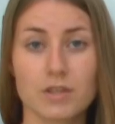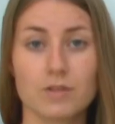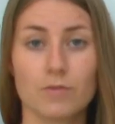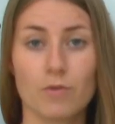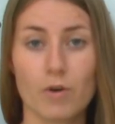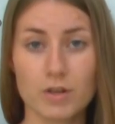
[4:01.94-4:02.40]

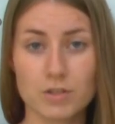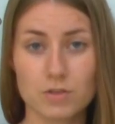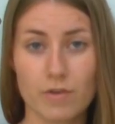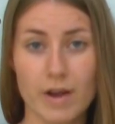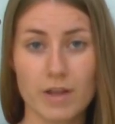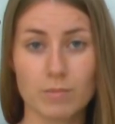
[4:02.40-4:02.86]
and
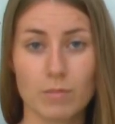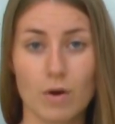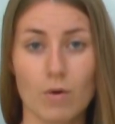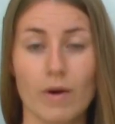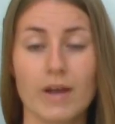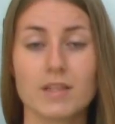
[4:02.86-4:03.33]
fourth
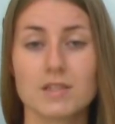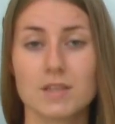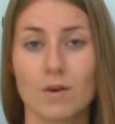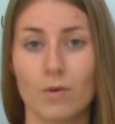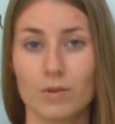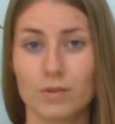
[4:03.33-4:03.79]
rainbow and
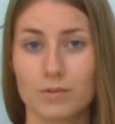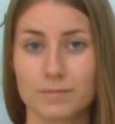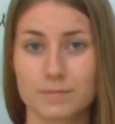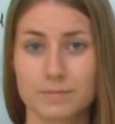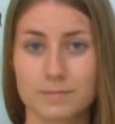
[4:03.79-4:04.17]
so on.